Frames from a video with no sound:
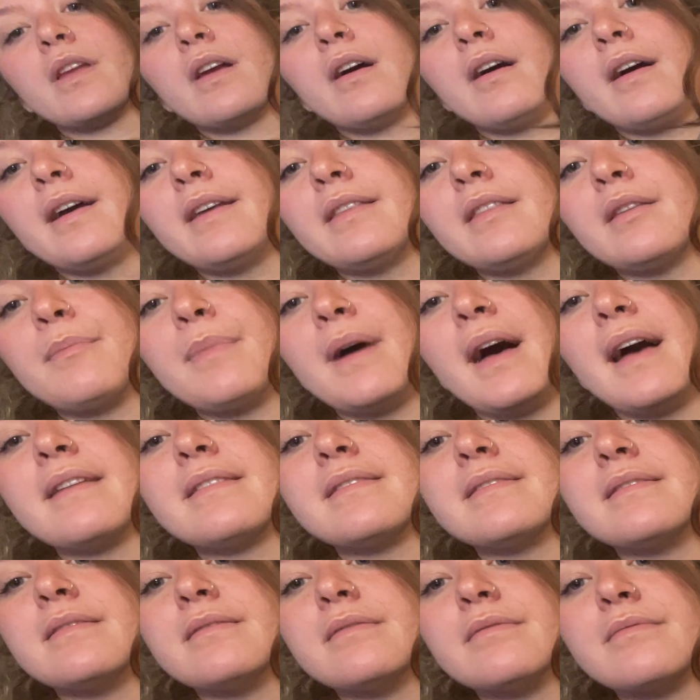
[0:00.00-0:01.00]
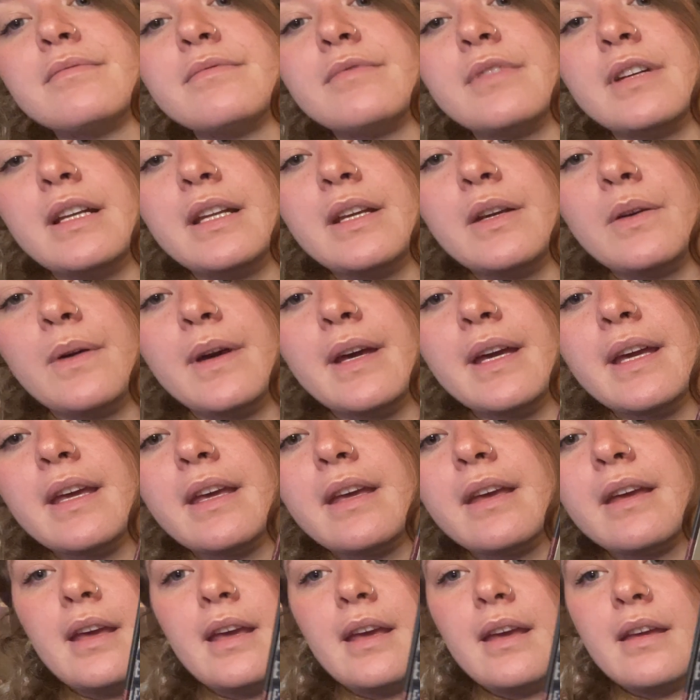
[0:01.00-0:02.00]
hide the pattern really quick,
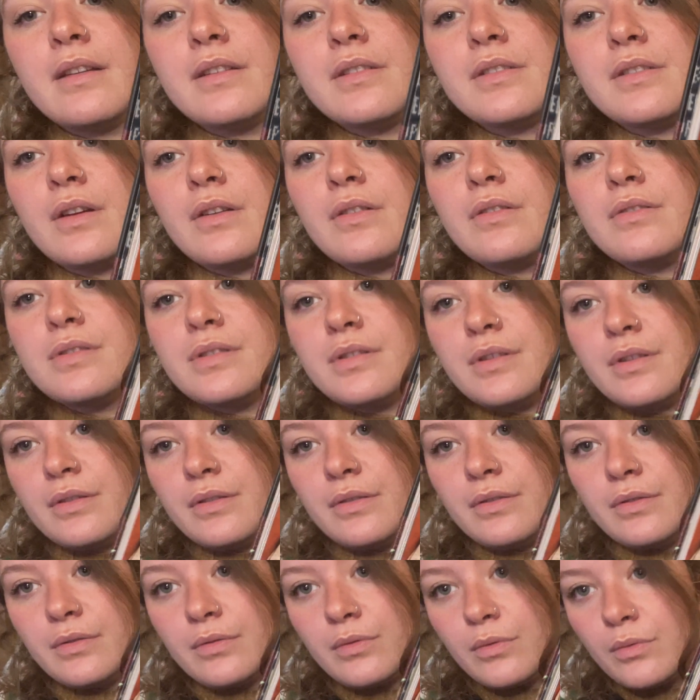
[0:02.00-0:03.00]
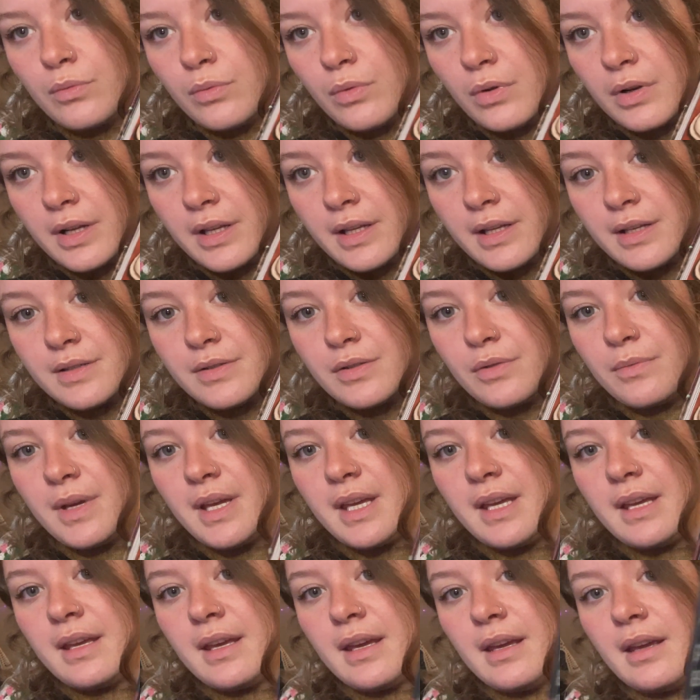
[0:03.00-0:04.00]
it shows you what it is you're
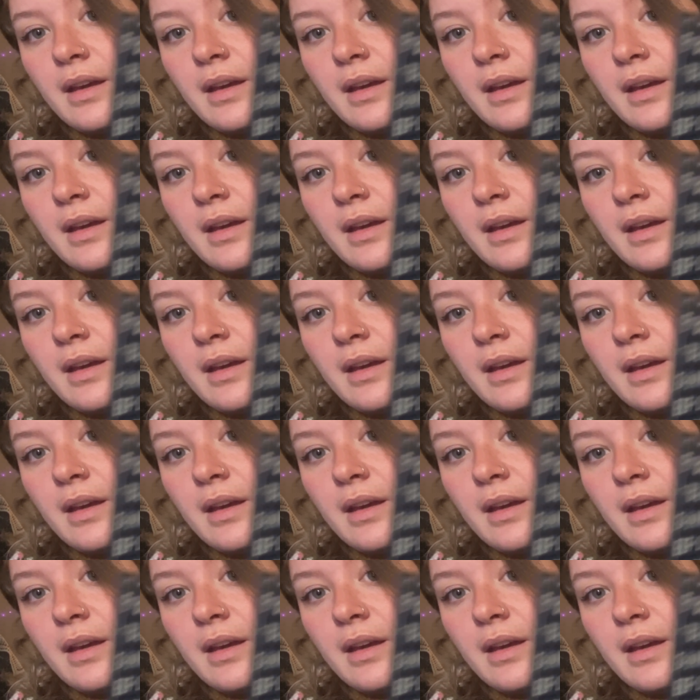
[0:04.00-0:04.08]
making,